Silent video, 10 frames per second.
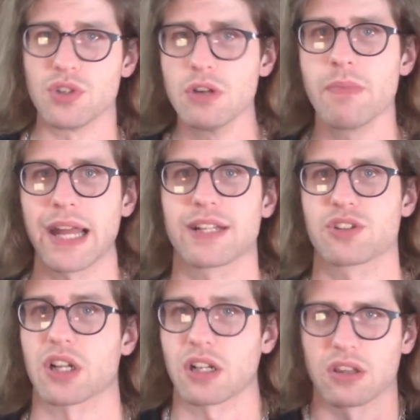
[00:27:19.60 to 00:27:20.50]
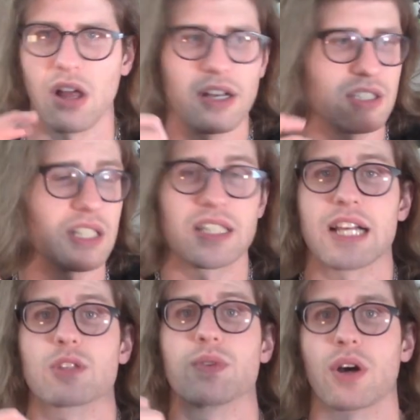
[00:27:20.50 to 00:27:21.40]
do manage to claw
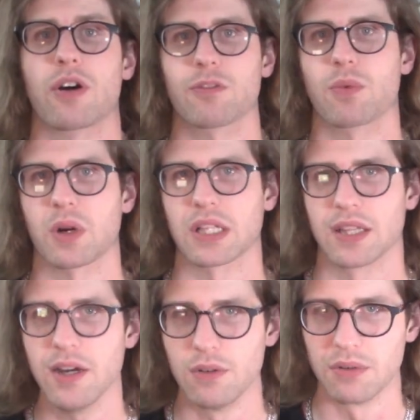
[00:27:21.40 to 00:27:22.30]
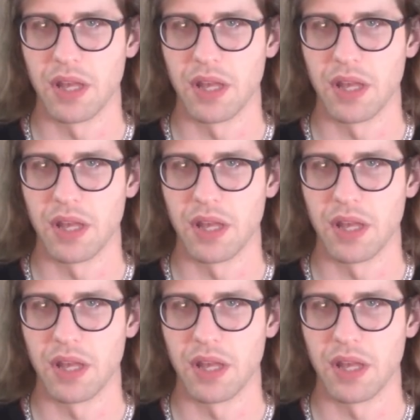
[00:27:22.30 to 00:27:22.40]
success with hard work alone.